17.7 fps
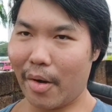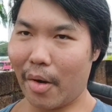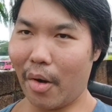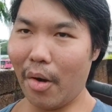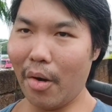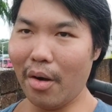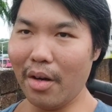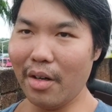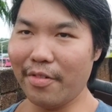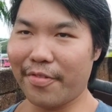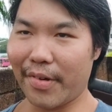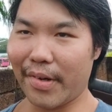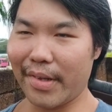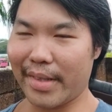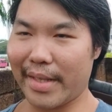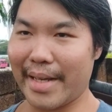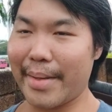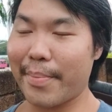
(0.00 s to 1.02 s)
all
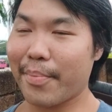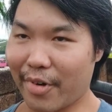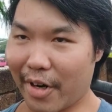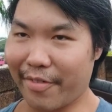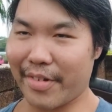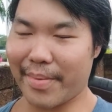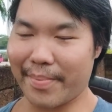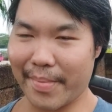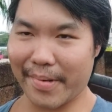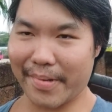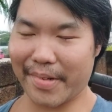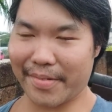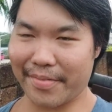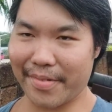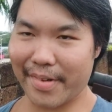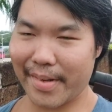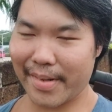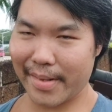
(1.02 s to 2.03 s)
for the profit
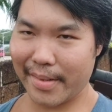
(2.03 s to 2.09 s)
motive.